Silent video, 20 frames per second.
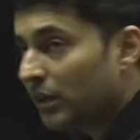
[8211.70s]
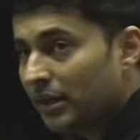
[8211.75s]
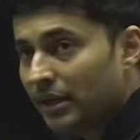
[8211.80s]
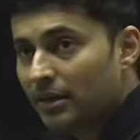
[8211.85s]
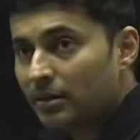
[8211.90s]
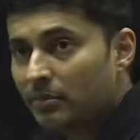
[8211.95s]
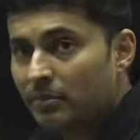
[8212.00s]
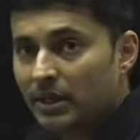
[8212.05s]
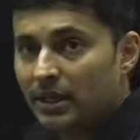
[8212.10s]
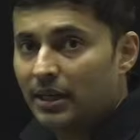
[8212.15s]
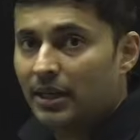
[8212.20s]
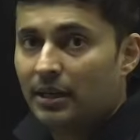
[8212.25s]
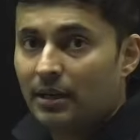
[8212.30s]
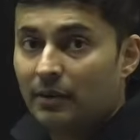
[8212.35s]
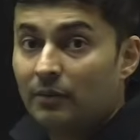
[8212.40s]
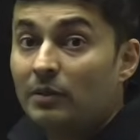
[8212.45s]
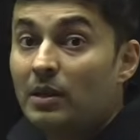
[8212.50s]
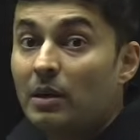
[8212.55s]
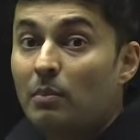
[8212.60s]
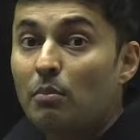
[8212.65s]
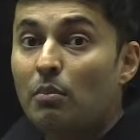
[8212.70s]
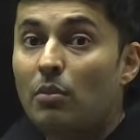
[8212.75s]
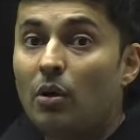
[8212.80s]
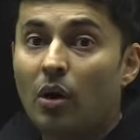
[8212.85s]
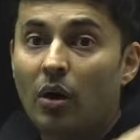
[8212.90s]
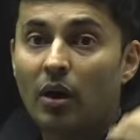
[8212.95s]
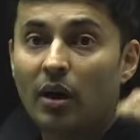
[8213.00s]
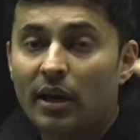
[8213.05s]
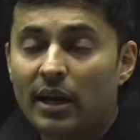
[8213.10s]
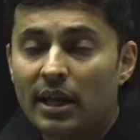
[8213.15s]
repetitive. The
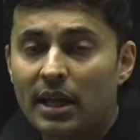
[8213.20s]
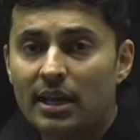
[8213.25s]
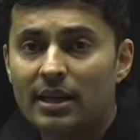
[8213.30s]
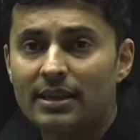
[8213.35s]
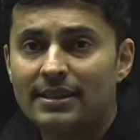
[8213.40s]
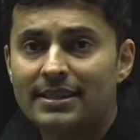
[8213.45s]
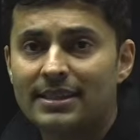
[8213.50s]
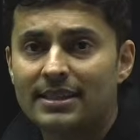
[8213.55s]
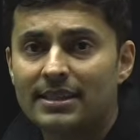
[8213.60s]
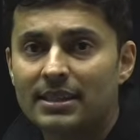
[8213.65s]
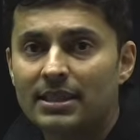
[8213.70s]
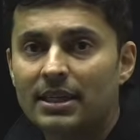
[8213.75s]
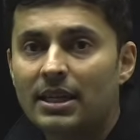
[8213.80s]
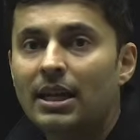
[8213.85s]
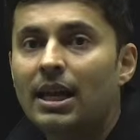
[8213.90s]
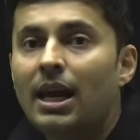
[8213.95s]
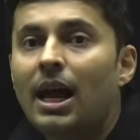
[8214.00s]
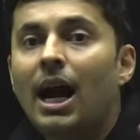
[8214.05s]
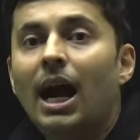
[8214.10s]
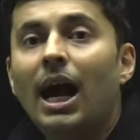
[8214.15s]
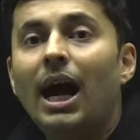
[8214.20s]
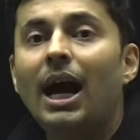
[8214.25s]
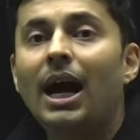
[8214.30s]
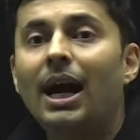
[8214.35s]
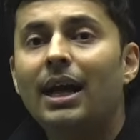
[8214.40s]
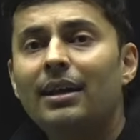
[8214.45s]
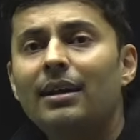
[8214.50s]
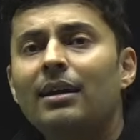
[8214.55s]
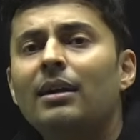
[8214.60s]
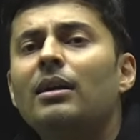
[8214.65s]
models
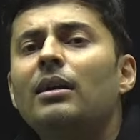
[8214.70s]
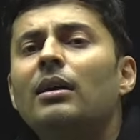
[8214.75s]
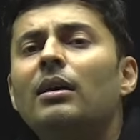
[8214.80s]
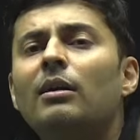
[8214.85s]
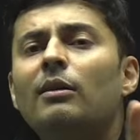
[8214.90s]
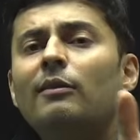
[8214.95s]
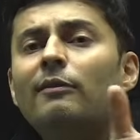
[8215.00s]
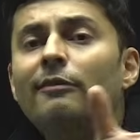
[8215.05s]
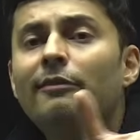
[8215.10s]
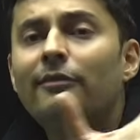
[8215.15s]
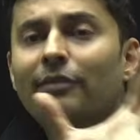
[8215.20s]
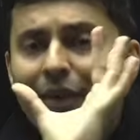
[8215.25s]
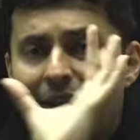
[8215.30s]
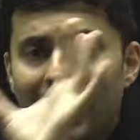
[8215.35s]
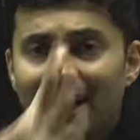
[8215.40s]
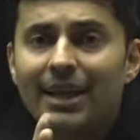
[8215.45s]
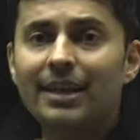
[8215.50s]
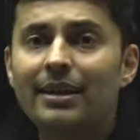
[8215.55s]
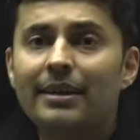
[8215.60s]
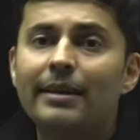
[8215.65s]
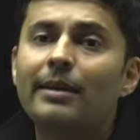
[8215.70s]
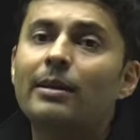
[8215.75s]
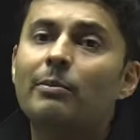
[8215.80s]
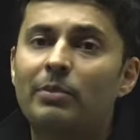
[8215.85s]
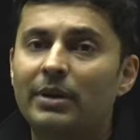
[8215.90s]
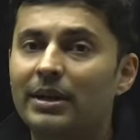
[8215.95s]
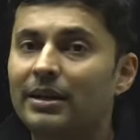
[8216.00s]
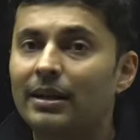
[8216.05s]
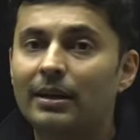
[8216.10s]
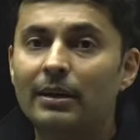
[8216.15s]
are vaguely
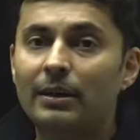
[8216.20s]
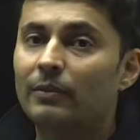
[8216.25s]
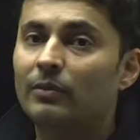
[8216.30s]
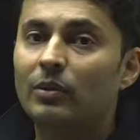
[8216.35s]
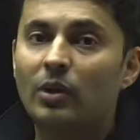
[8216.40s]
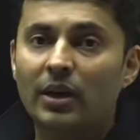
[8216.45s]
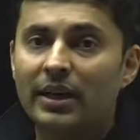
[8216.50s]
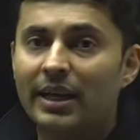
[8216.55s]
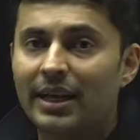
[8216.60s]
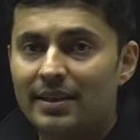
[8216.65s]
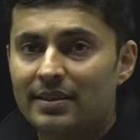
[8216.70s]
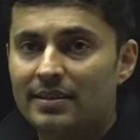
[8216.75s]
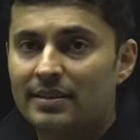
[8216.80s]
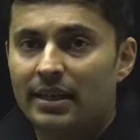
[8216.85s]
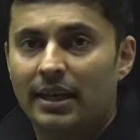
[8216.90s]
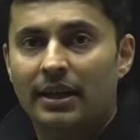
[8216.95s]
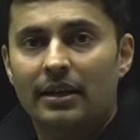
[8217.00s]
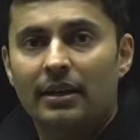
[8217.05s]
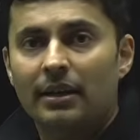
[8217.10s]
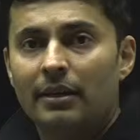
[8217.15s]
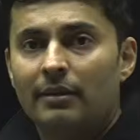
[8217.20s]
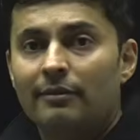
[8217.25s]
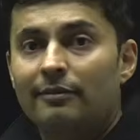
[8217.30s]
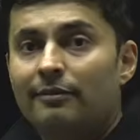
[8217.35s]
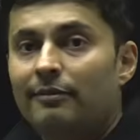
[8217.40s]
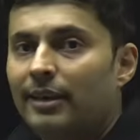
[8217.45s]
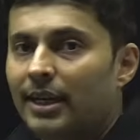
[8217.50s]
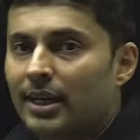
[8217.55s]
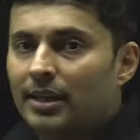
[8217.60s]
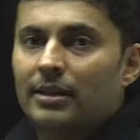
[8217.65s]
repetitive, not exactly,
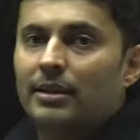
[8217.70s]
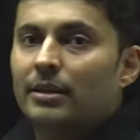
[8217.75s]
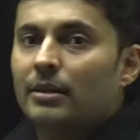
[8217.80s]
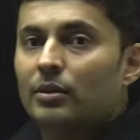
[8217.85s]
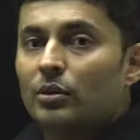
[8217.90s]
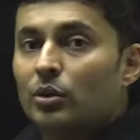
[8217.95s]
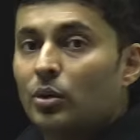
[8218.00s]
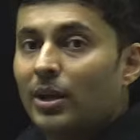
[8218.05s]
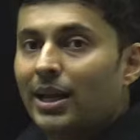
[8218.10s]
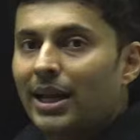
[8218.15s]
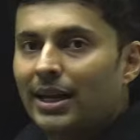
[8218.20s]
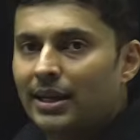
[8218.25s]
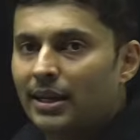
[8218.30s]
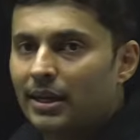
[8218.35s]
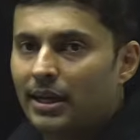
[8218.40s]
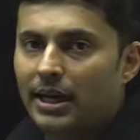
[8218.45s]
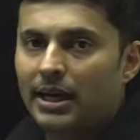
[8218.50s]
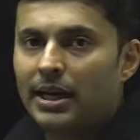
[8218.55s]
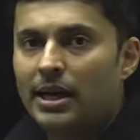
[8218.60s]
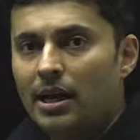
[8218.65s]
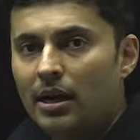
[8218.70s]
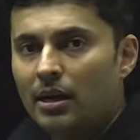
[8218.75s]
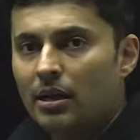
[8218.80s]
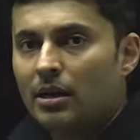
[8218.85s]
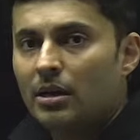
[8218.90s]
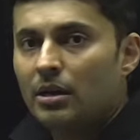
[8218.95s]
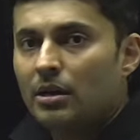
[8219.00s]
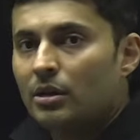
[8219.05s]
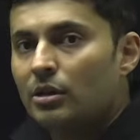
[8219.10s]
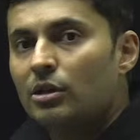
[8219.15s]
vaguely, to get an idea.
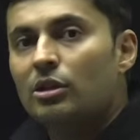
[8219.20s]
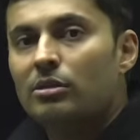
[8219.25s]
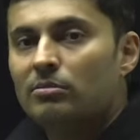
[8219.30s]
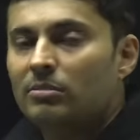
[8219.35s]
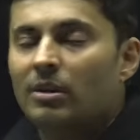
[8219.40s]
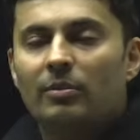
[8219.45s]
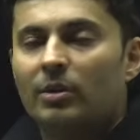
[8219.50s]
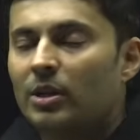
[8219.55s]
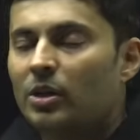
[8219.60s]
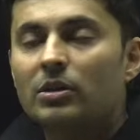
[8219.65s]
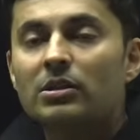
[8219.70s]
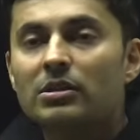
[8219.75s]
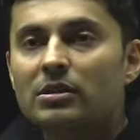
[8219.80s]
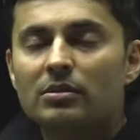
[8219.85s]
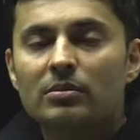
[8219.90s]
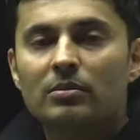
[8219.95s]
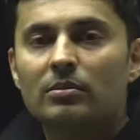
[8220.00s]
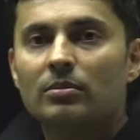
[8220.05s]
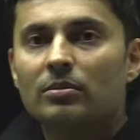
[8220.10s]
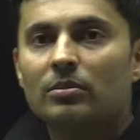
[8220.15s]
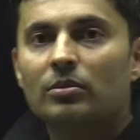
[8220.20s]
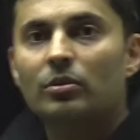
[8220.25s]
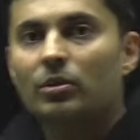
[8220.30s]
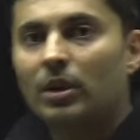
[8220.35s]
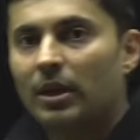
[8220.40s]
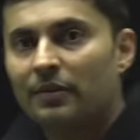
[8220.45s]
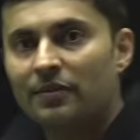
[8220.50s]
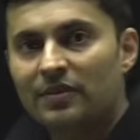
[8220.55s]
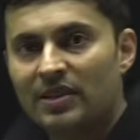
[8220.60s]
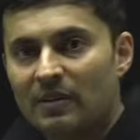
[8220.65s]
Because
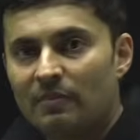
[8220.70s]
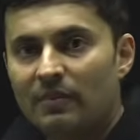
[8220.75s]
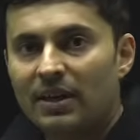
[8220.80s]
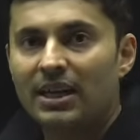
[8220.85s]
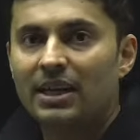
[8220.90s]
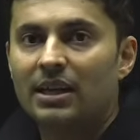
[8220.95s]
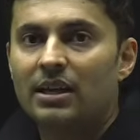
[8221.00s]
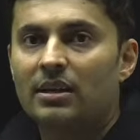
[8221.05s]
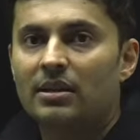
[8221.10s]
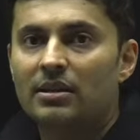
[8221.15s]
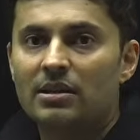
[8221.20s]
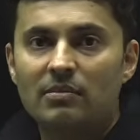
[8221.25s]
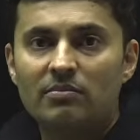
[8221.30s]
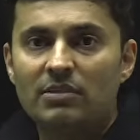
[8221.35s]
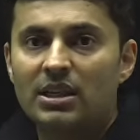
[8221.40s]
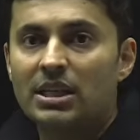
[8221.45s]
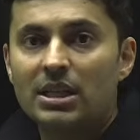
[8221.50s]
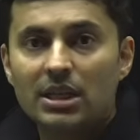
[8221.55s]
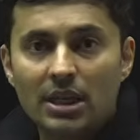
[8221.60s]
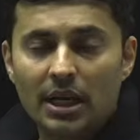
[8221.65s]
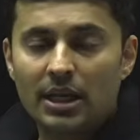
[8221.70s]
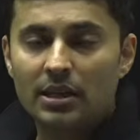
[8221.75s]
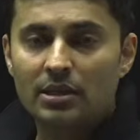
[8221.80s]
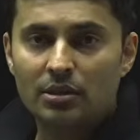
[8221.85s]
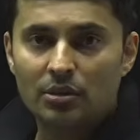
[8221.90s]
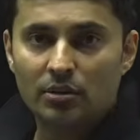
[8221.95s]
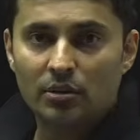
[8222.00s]
if some teacher has told